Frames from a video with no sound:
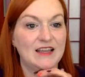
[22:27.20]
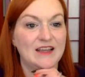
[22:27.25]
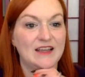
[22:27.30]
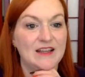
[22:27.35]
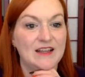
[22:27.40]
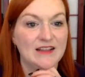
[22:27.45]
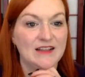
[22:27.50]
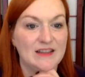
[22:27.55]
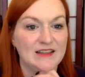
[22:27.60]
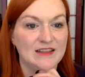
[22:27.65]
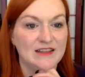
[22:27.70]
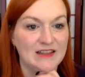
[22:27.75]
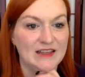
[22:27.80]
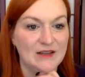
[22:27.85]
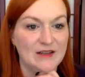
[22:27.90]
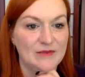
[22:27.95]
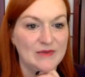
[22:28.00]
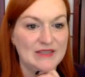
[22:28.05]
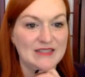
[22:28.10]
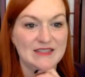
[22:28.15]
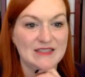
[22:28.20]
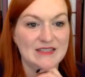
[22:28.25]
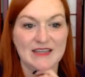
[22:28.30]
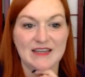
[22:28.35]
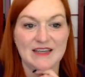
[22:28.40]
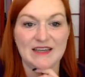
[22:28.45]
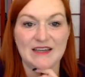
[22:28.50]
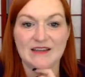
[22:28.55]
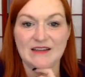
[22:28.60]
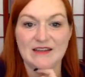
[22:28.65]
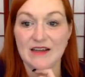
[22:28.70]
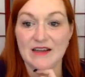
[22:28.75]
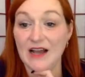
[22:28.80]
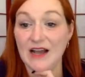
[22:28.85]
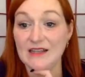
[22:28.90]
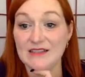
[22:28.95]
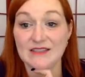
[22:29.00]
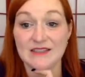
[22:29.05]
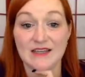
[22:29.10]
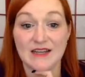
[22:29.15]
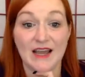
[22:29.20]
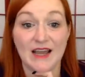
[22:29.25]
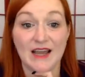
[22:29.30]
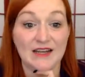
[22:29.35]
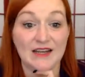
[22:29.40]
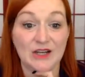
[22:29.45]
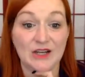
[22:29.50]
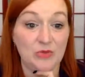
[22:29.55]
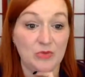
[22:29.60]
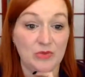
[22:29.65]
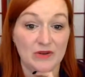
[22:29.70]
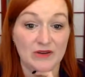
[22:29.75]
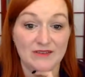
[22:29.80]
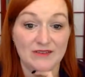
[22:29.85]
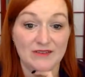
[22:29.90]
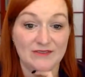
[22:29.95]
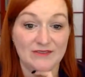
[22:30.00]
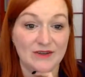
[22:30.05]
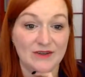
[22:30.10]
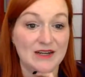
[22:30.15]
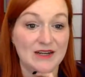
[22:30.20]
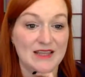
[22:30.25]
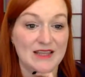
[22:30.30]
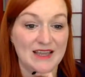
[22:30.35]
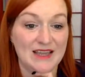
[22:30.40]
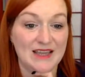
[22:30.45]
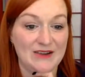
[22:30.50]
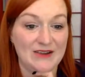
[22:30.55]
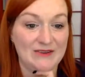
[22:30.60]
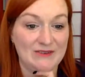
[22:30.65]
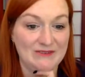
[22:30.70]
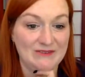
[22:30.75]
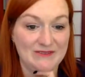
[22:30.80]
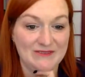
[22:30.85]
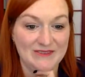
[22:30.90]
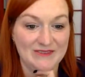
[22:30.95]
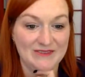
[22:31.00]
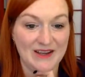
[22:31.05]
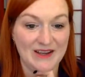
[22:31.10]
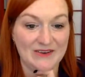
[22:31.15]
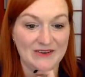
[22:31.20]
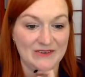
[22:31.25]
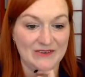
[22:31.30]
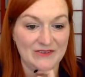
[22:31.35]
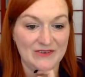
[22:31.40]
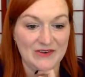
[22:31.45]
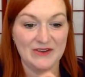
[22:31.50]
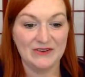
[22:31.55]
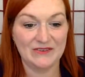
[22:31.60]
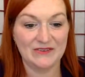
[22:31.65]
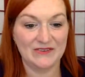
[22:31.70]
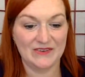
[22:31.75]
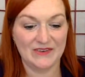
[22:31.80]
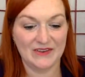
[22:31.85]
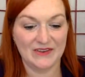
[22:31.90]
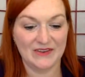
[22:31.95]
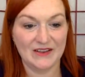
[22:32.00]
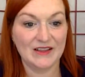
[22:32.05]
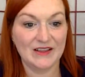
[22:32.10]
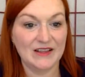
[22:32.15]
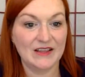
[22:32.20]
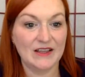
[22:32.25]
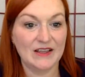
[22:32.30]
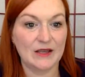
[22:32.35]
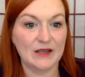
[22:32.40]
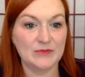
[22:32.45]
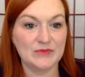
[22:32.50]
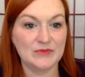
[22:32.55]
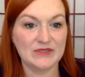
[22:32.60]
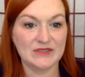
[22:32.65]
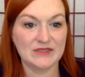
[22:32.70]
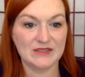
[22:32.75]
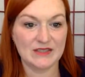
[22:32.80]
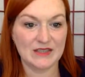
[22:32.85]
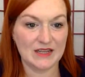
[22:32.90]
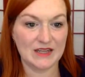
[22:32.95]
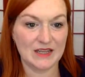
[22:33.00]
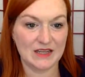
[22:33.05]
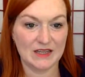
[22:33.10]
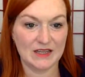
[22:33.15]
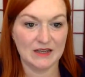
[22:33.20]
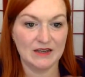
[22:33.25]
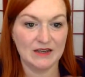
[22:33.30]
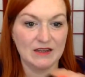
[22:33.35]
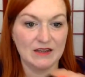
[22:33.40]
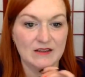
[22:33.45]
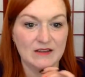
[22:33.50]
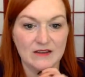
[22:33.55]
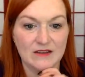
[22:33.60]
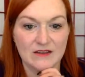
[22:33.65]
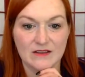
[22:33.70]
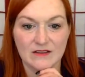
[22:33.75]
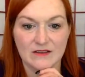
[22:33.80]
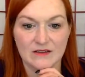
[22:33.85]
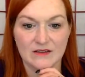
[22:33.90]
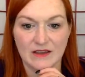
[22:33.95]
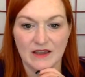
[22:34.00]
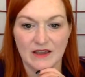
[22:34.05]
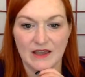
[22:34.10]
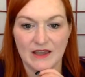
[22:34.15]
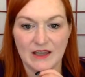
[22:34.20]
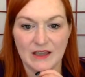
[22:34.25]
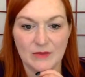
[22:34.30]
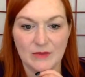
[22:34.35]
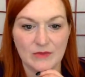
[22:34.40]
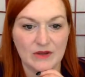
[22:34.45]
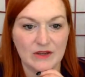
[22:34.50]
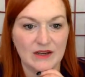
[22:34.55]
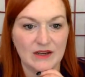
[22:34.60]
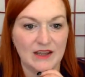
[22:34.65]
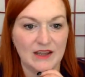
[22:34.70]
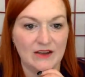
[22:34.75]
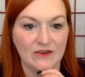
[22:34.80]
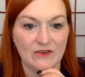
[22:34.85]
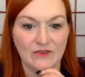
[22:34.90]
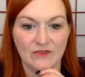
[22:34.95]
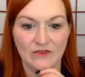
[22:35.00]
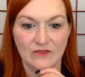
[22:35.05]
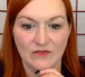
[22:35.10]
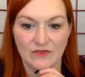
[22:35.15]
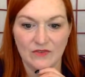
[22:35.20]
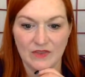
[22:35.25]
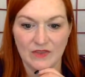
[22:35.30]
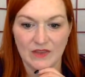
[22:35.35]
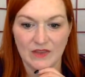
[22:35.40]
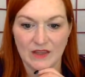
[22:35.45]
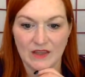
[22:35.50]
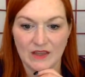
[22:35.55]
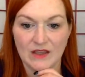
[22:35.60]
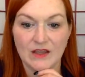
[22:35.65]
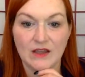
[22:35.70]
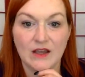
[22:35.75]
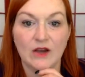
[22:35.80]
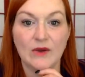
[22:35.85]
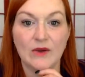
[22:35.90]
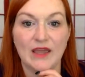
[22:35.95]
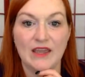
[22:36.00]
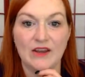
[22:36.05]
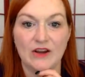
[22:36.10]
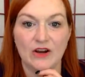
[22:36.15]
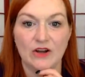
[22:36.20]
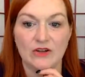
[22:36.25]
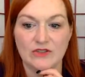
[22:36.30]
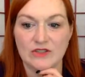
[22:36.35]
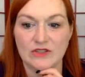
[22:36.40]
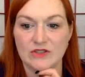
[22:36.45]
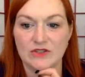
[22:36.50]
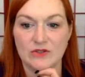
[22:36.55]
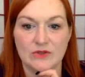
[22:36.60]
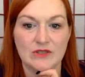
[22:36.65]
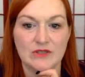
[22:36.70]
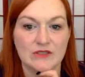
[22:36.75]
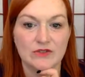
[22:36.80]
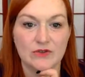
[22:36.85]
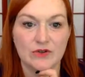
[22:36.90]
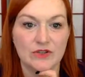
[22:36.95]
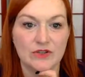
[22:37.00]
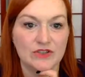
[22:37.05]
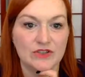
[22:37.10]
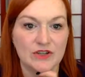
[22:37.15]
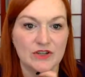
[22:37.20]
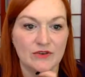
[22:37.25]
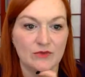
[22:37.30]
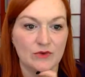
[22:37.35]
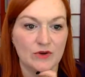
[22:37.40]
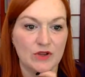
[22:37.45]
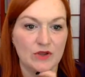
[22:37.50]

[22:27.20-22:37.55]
Let me see. I did. I had it open. Where did they go? I don't even know. Obsidian. Okay, come on now. Okay, here. I'll just do this screen share for you.